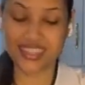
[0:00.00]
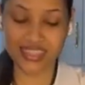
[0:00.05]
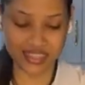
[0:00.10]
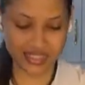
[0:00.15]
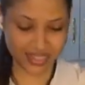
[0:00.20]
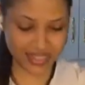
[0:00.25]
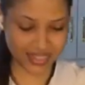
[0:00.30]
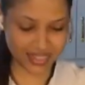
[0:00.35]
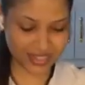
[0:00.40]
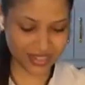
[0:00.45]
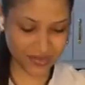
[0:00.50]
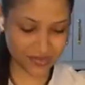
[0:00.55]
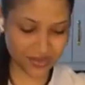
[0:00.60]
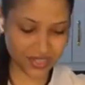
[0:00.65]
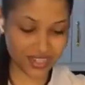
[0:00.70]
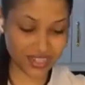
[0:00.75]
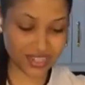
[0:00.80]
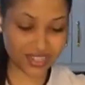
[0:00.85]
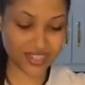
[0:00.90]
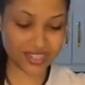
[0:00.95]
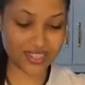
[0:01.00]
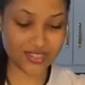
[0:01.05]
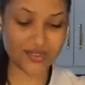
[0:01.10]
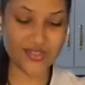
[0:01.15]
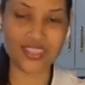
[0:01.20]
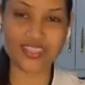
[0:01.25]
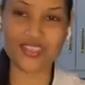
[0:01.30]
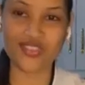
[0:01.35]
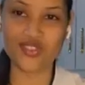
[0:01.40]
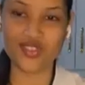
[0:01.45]
to thicken up. The color is
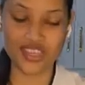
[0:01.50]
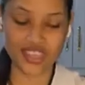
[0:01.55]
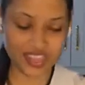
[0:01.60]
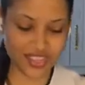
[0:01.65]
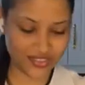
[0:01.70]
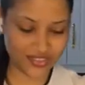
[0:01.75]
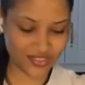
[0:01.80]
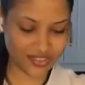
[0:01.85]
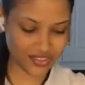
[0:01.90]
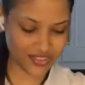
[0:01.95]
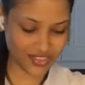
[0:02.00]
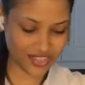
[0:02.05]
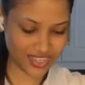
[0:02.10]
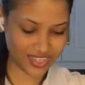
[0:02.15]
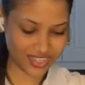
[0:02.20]
going to change.